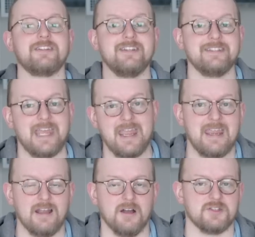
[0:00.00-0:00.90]

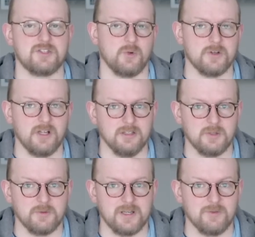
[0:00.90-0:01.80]
today on
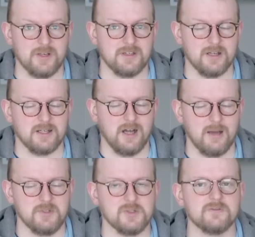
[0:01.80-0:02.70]

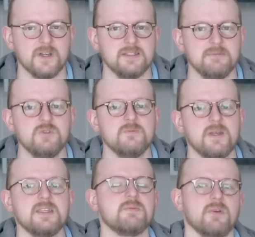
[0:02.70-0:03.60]
store.loadingreadyrun.com, you can find the
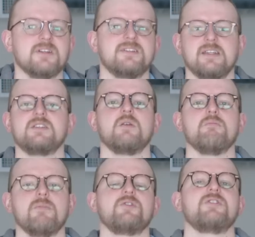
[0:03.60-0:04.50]
Moonbase Mark 6
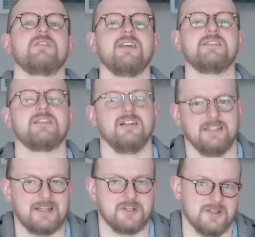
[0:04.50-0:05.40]
merchandise
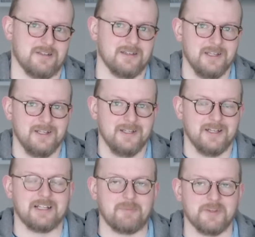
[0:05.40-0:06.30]
collection.
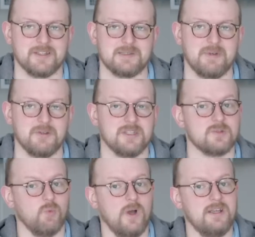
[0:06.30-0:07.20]
A couple things about
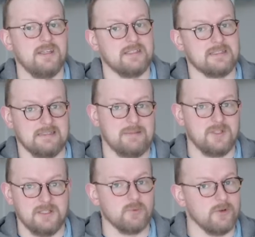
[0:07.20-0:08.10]
this. One, it's
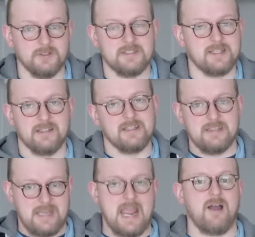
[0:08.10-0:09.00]
limited. We're only selling it
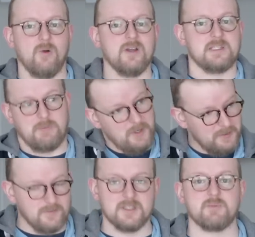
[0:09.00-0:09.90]
now as part
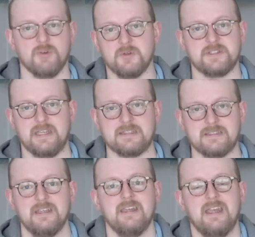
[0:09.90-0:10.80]
of this process.
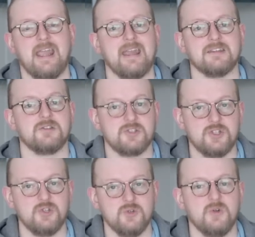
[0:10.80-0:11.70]
And
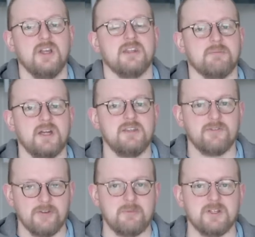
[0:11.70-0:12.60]
two, the money
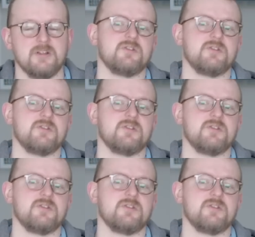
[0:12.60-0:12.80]
from it goes